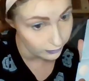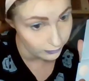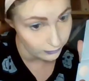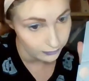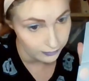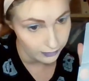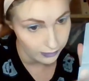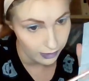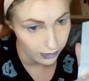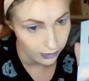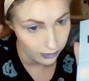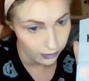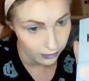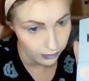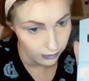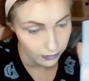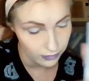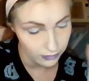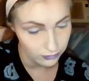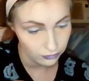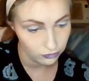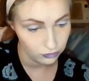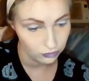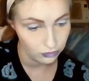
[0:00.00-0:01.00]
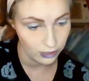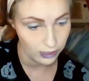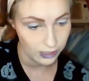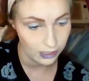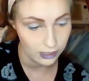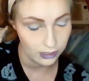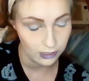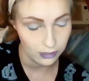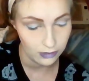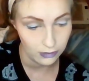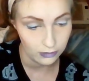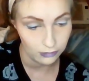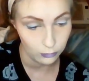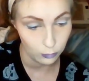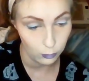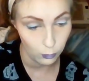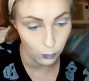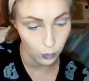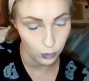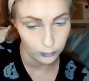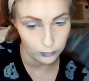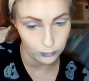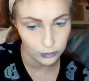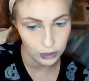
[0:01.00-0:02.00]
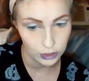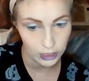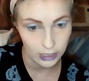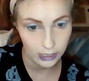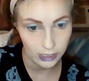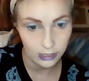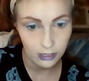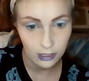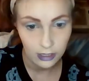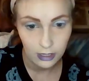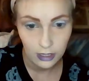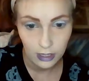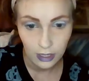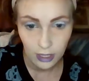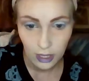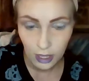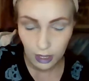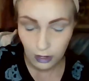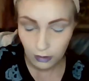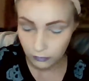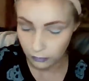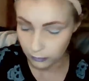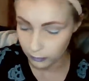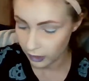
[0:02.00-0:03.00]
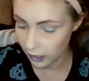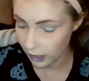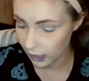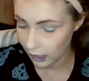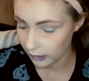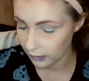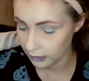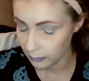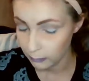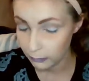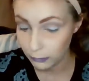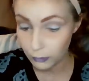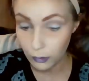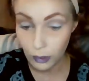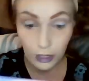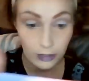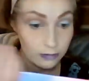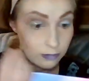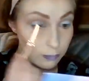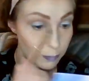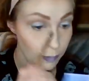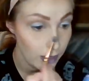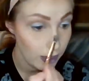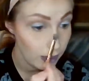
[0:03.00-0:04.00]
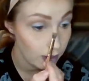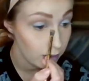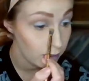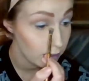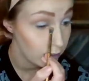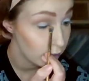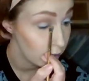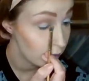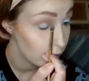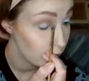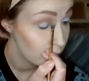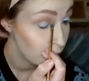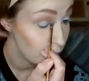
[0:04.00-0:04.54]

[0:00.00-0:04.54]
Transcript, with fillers: using this shade, this warm shade from the Kylie Bronze palette